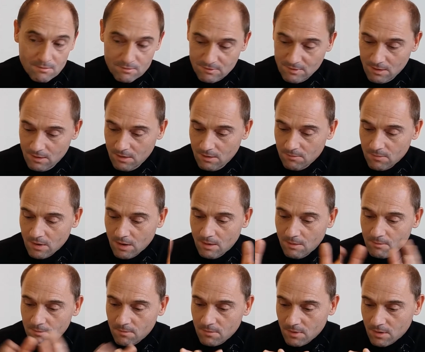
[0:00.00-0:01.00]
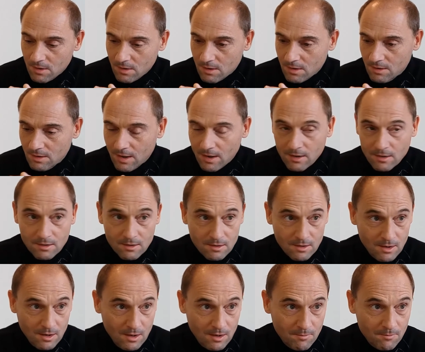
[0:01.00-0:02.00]
so, um, um, like
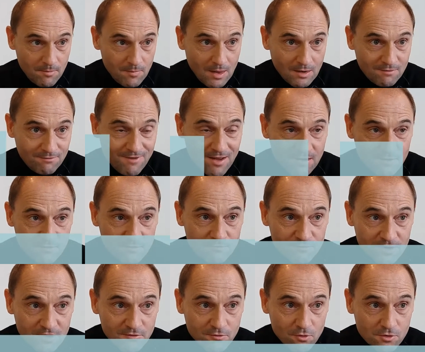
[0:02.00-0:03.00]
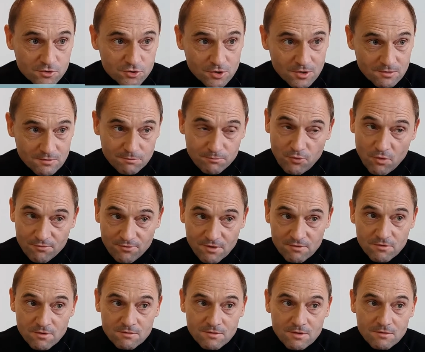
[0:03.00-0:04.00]
um, advanced researchers,
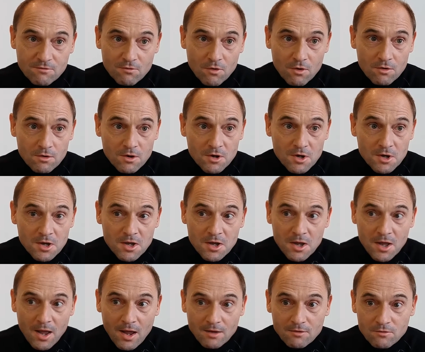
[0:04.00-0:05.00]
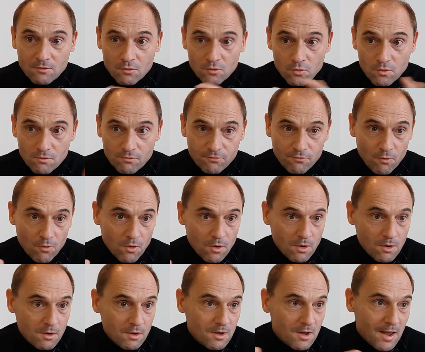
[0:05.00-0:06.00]
professors, and so on, and you look
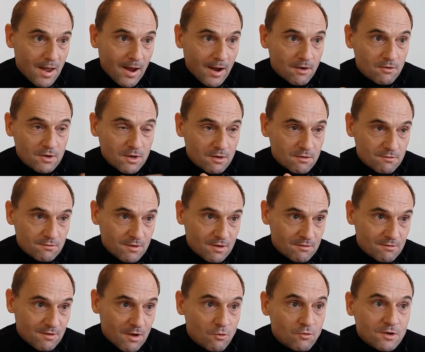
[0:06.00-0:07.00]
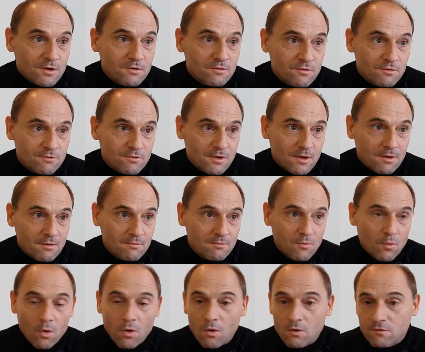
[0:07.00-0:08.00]
for areas that sound interesting,
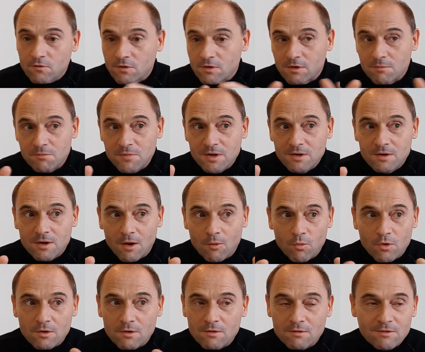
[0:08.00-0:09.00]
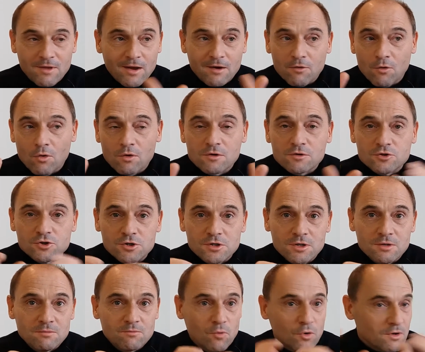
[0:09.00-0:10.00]
also in the media, what technology,
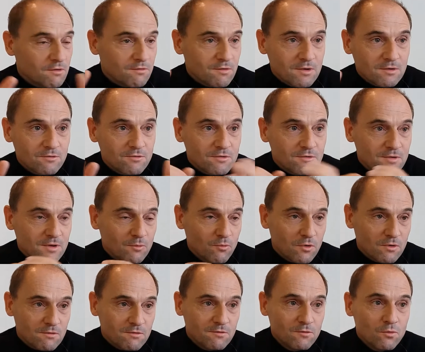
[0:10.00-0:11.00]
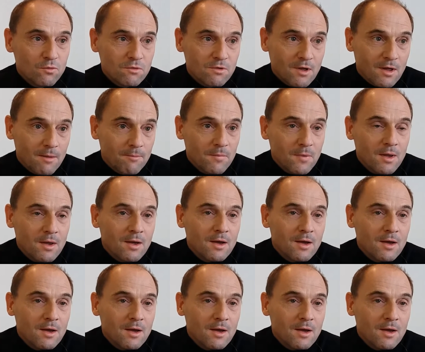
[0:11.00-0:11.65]
what is interesting, what's new there.